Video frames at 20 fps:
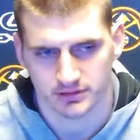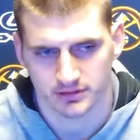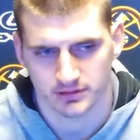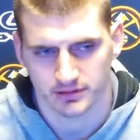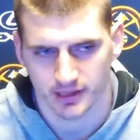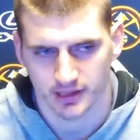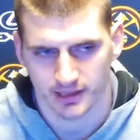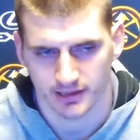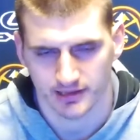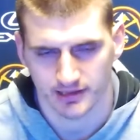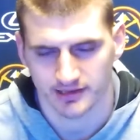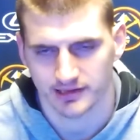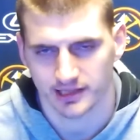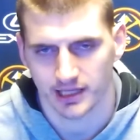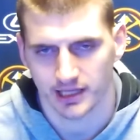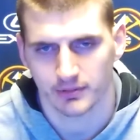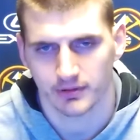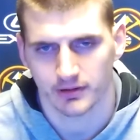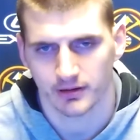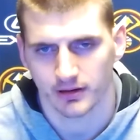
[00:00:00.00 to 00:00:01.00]
kind of
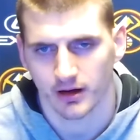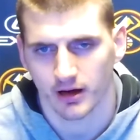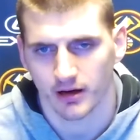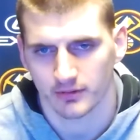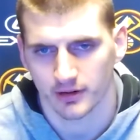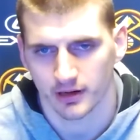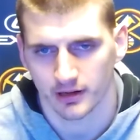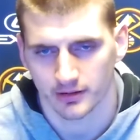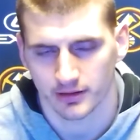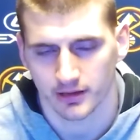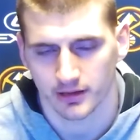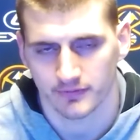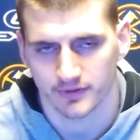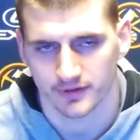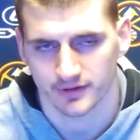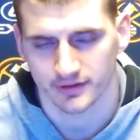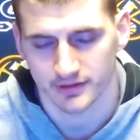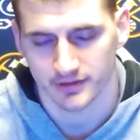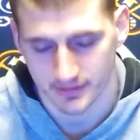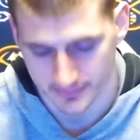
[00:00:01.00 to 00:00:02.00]
stable all our
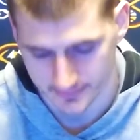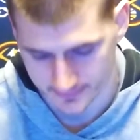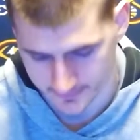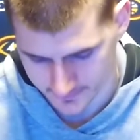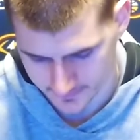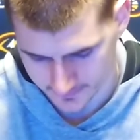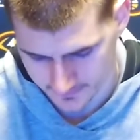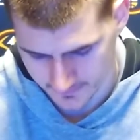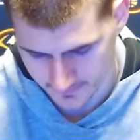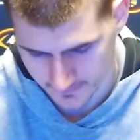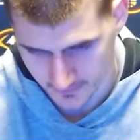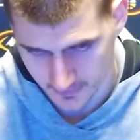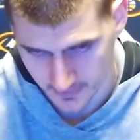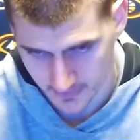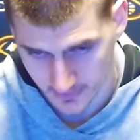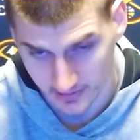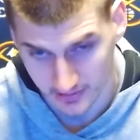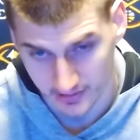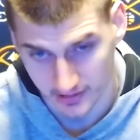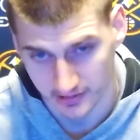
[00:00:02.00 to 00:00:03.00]
offense.
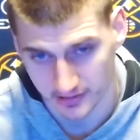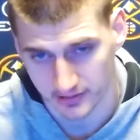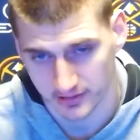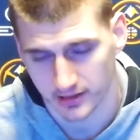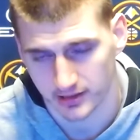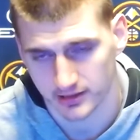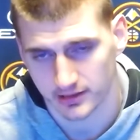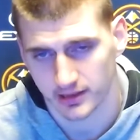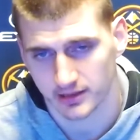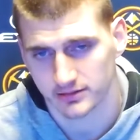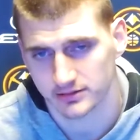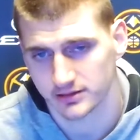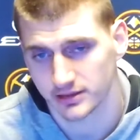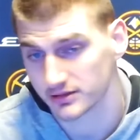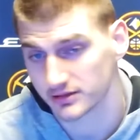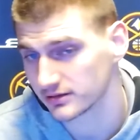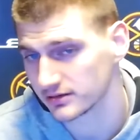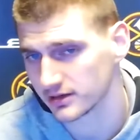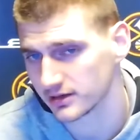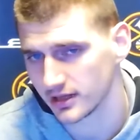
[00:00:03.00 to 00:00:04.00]
That's
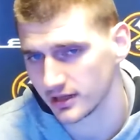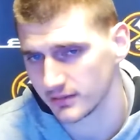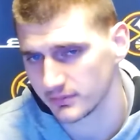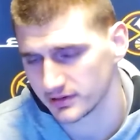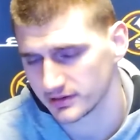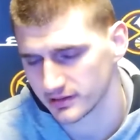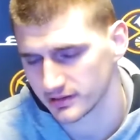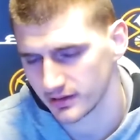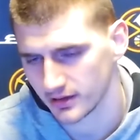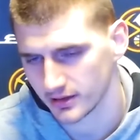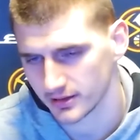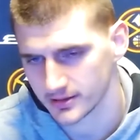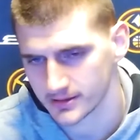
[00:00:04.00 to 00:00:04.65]
gonna help us a lot.